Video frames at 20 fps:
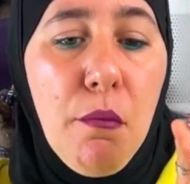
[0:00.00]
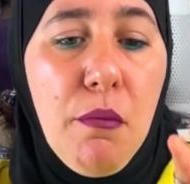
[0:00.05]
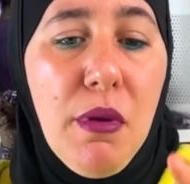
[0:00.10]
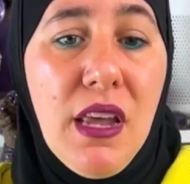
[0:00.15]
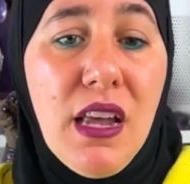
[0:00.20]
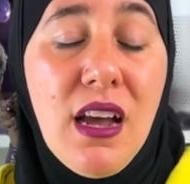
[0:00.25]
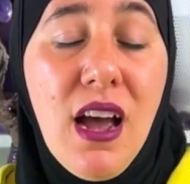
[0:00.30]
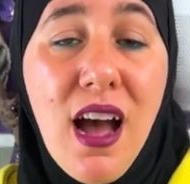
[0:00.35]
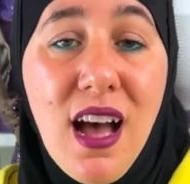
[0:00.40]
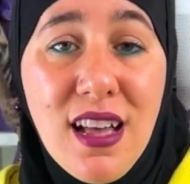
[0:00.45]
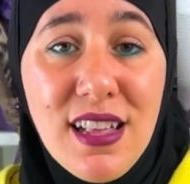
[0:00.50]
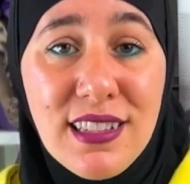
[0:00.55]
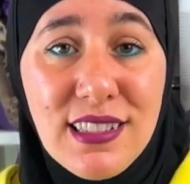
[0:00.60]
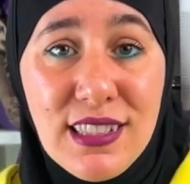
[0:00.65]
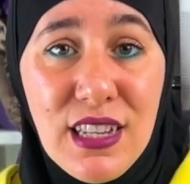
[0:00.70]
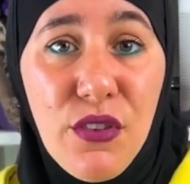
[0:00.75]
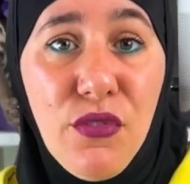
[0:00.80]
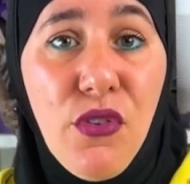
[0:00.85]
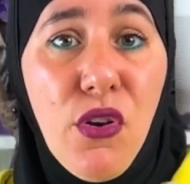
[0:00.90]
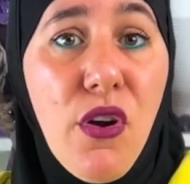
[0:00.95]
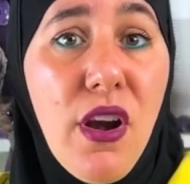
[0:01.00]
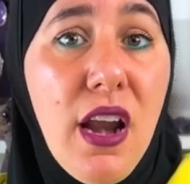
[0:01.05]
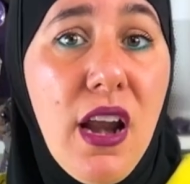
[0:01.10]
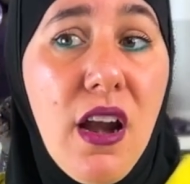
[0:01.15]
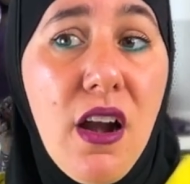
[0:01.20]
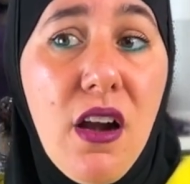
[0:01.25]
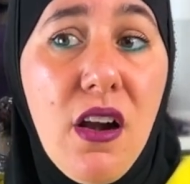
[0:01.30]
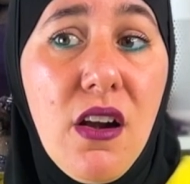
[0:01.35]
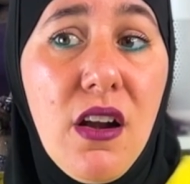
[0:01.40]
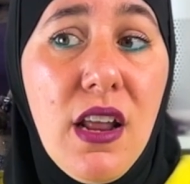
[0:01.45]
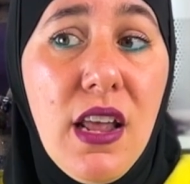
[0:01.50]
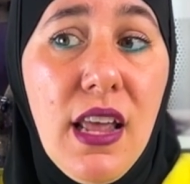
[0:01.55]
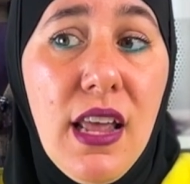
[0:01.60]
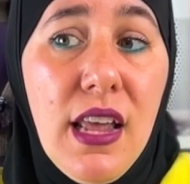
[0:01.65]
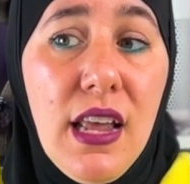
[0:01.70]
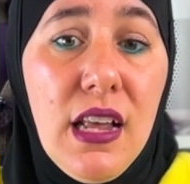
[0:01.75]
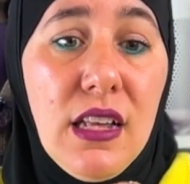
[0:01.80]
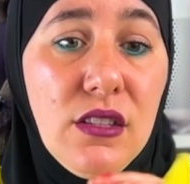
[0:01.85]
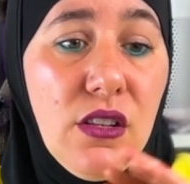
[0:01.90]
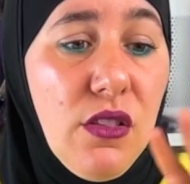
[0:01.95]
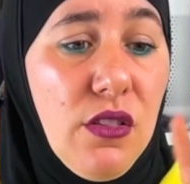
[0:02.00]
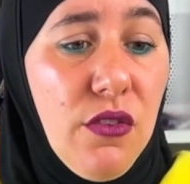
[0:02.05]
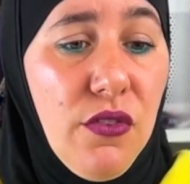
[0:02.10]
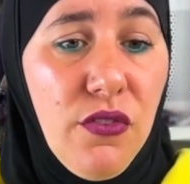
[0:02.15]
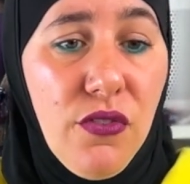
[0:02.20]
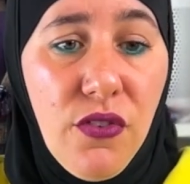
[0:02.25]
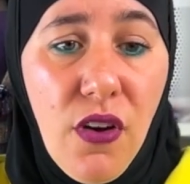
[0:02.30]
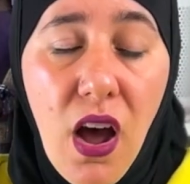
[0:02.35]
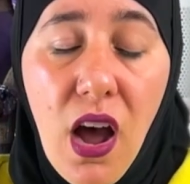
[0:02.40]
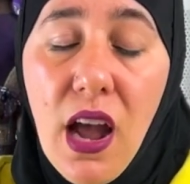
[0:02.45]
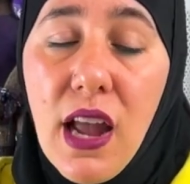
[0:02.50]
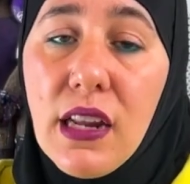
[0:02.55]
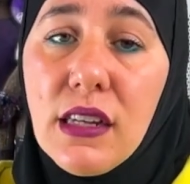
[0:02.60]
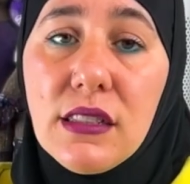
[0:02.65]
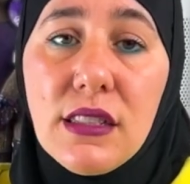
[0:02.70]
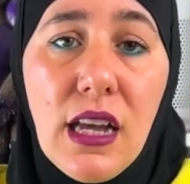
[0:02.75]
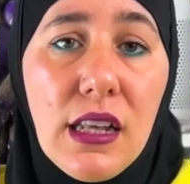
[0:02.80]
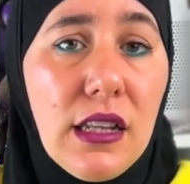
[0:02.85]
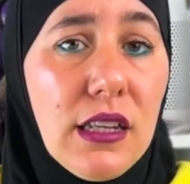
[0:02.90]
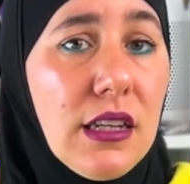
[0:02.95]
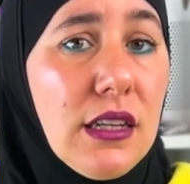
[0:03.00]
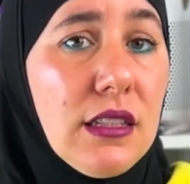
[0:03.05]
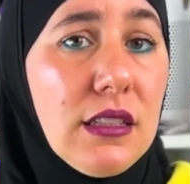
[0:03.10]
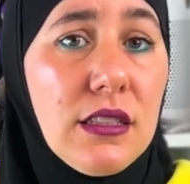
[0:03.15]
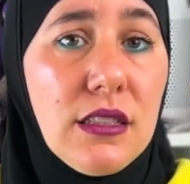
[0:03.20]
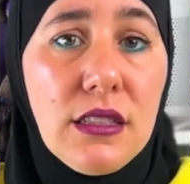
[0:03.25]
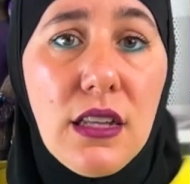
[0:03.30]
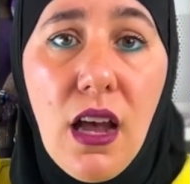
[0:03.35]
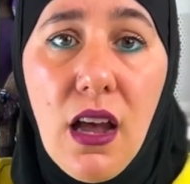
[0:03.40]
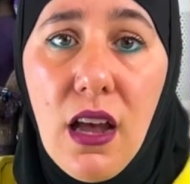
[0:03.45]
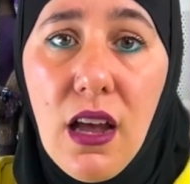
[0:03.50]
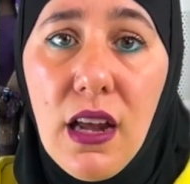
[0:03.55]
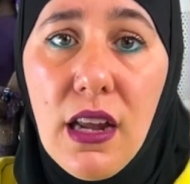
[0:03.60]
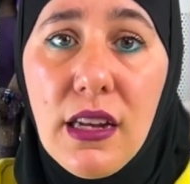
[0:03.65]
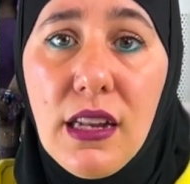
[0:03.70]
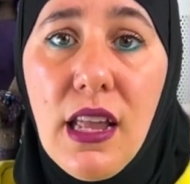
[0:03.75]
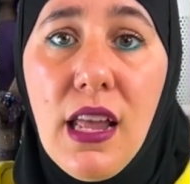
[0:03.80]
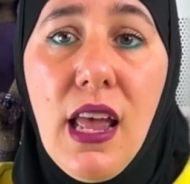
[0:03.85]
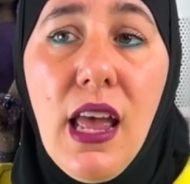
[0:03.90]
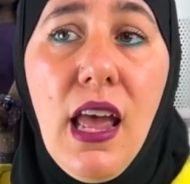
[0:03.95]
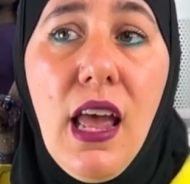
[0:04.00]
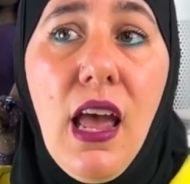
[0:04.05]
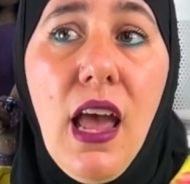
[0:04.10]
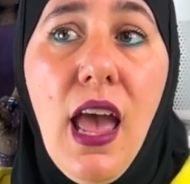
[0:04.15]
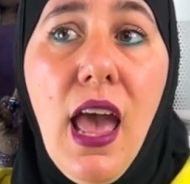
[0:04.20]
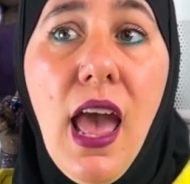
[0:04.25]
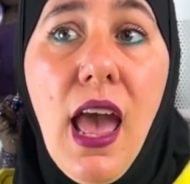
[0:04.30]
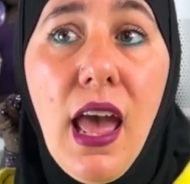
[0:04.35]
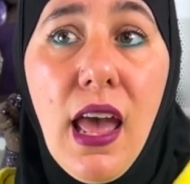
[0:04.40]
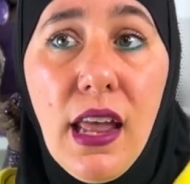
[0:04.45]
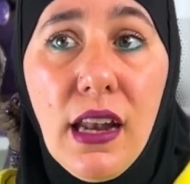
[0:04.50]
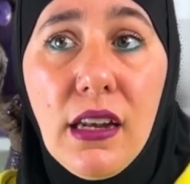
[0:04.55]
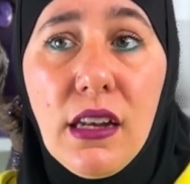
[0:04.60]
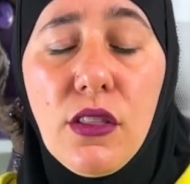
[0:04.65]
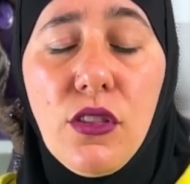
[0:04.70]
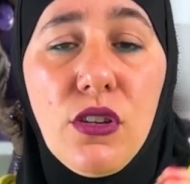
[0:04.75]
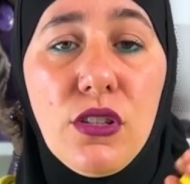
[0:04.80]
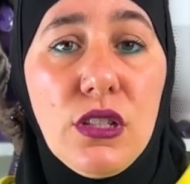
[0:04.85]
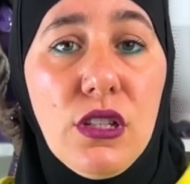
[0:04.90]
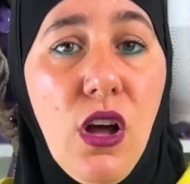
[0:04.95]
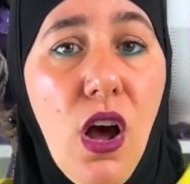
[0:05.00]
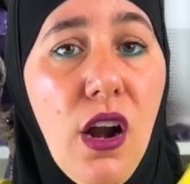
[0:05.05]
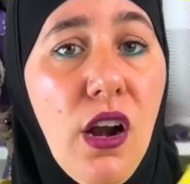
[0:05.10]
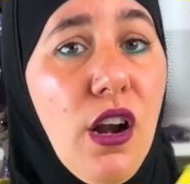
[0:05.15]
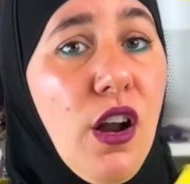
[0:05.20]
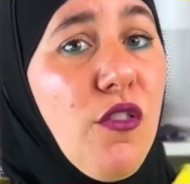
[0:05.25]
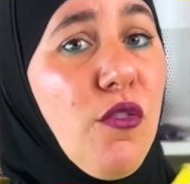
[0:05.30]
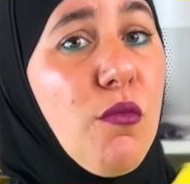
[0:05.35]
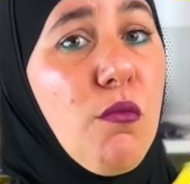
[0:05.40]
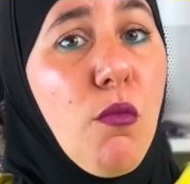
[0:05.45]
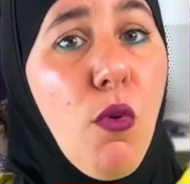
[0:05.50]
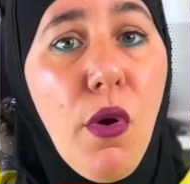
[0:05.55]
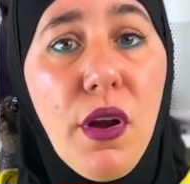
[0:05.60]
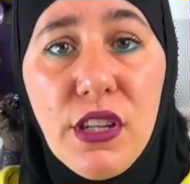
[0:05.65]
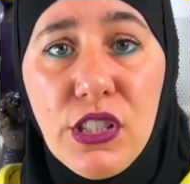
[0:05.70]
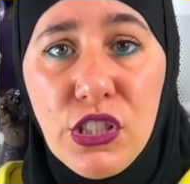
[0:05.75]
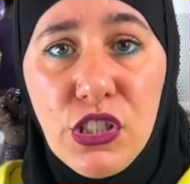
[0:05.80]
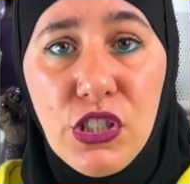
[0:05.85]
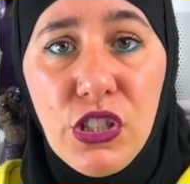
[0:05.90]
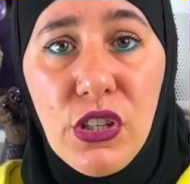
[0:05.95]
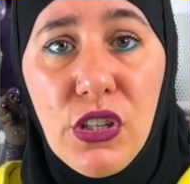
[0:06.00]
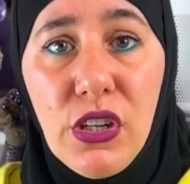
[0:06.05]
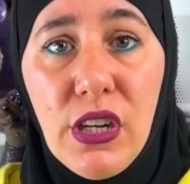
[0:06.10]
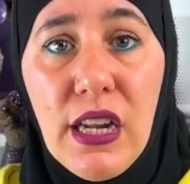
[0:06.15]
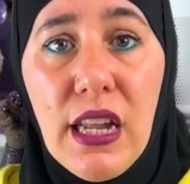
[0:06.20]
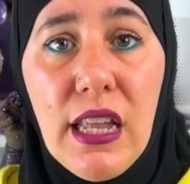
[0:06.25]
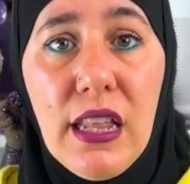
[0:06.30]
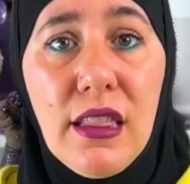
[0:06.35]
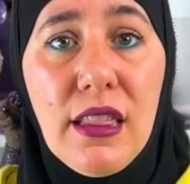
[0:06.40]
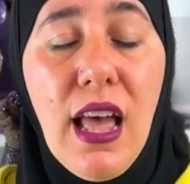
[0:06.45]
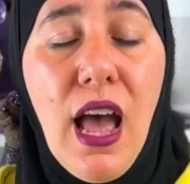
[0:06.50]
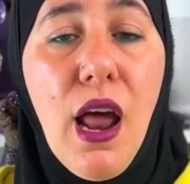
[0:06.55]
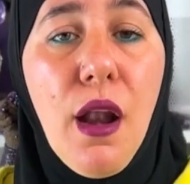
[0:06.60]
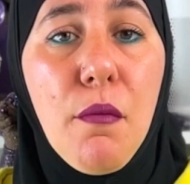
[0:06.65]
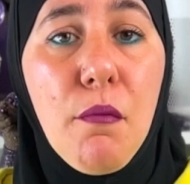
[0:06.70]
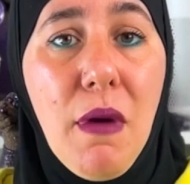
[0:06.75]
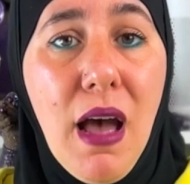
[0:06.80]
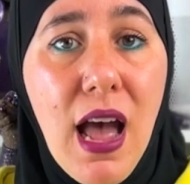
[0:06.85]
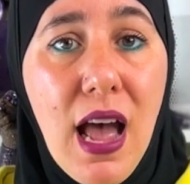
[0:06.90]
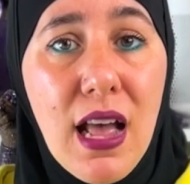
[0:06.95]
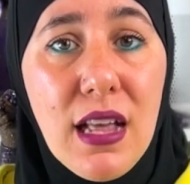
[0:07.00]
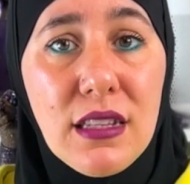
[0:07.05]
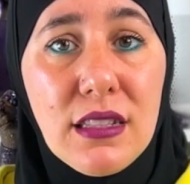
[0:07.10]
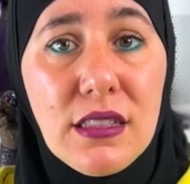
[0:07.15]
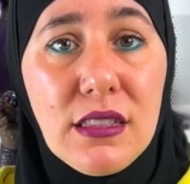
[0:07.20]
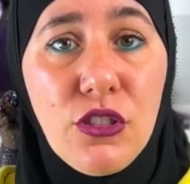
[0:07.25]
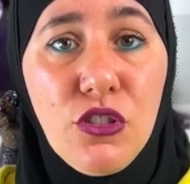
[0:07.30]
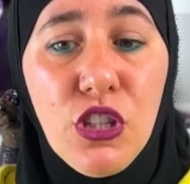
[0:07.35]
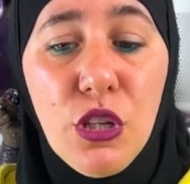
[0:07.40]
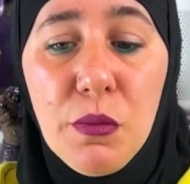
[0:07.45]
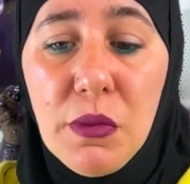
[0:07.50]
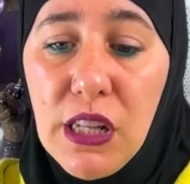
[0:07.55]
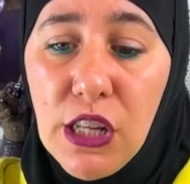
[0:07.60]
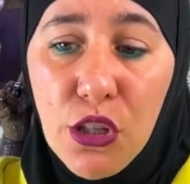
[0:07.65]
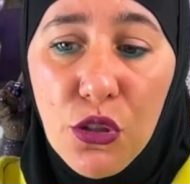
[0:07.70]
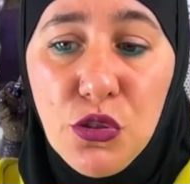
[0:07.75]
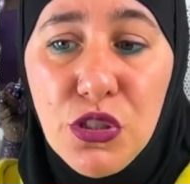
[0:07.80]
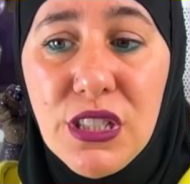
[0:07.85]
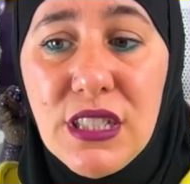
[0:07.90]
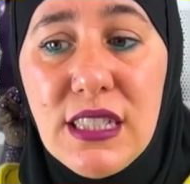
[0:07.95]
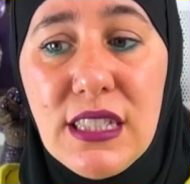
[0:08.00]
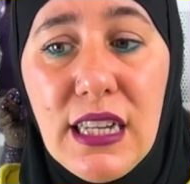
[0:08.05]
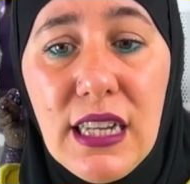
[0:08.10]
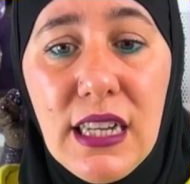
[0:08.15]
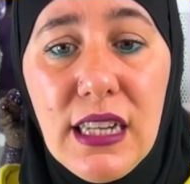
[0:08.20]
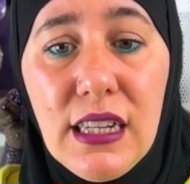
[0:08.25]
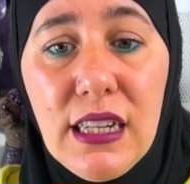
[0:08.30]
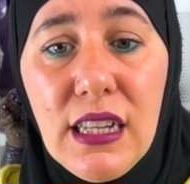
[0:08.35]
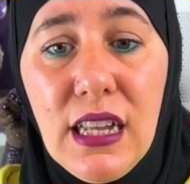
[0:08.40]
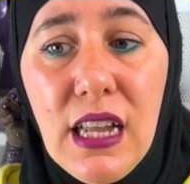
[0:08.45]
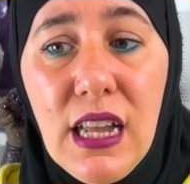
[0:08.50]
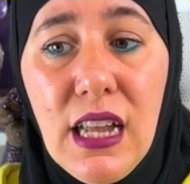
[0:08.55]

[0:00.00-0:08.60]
Because if your hair is on the fine, delicate side and there's not enough moisture in that mask treatment that you just did,